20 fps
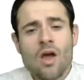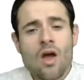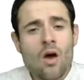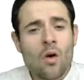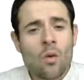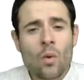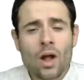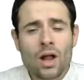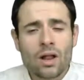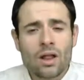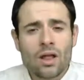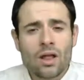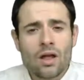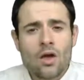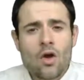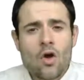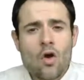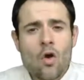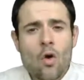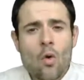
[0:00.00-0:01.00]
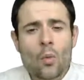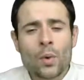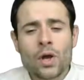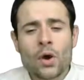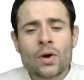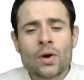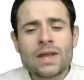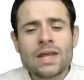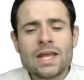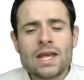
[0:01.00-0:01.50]
Well, we
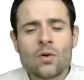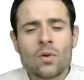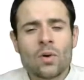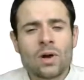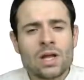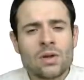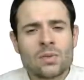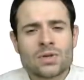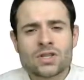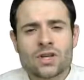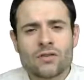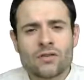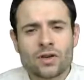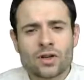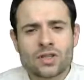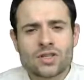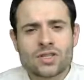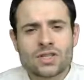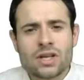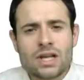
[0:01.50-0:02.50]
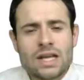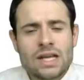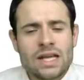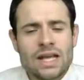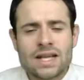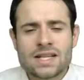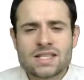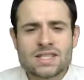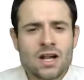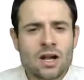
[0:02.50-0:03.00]
are equally risk averse.
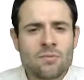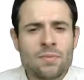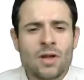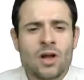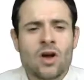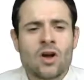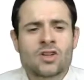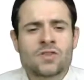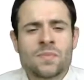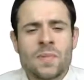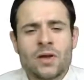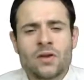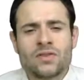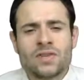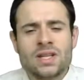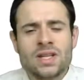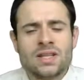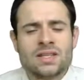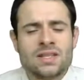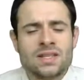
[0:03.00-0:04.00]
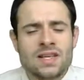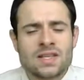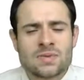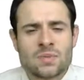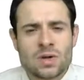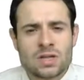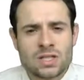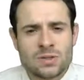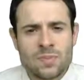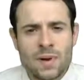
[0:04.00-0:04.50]
It's not because my utility is
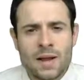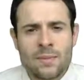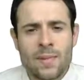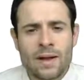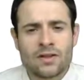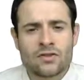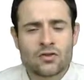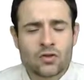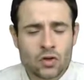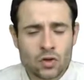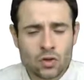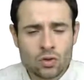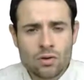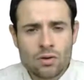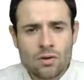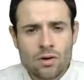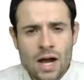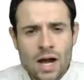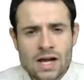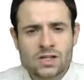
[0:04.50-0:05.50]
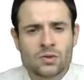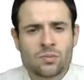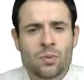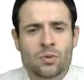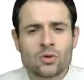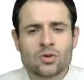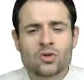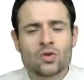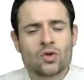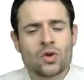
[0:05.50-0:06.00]
multiplied by 2 as
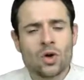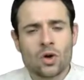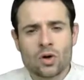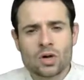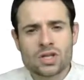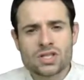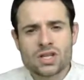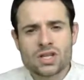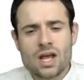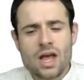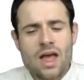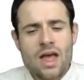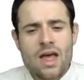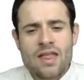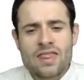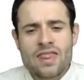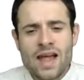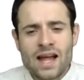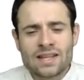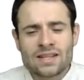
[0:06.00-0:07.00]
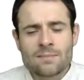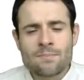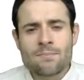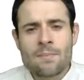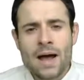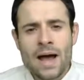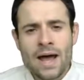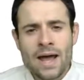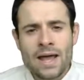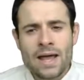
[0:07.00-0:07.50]
opposed to yours that
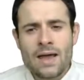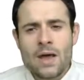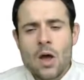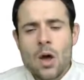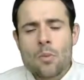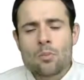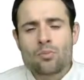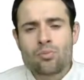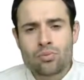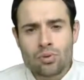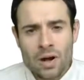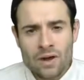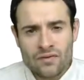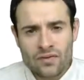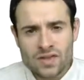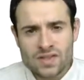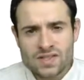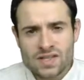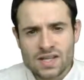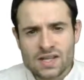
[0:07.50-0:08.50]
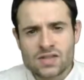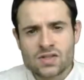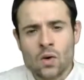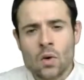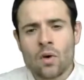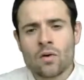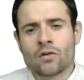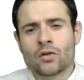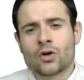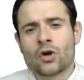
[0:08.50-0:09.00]
my preferences
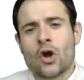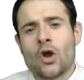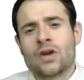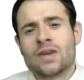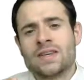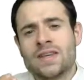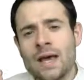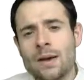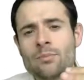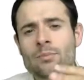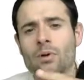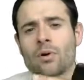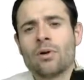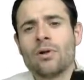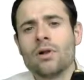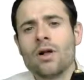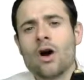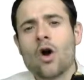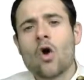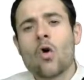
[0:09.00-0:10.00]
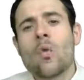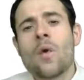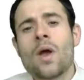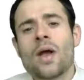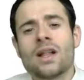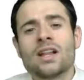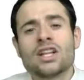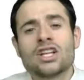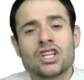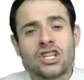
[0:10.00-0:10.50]
over a gamble
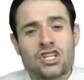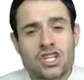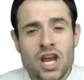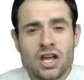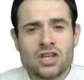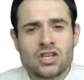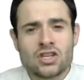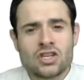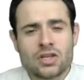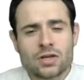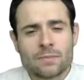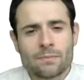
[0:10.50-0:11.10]
will change.